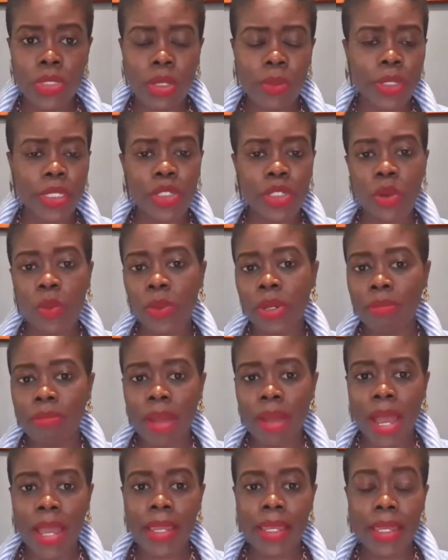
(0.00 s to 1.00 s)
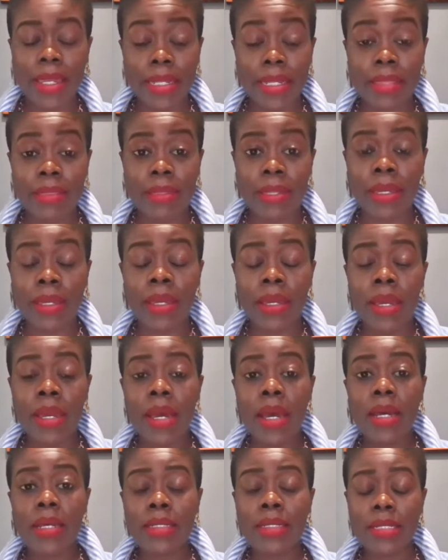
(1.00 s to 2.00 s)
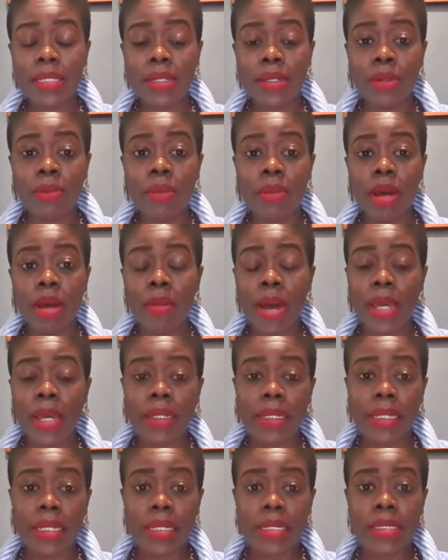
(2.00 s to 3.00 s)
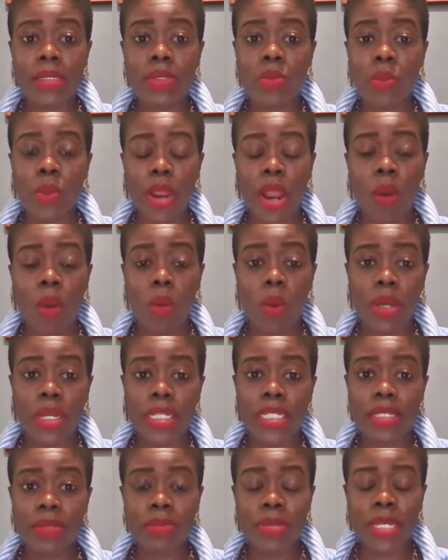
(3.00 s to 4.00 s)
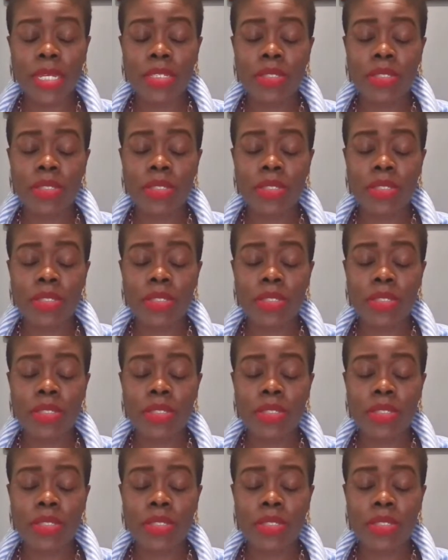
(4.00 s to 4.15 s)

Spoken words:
I really don't want to buy anything until my body is where I want it to be.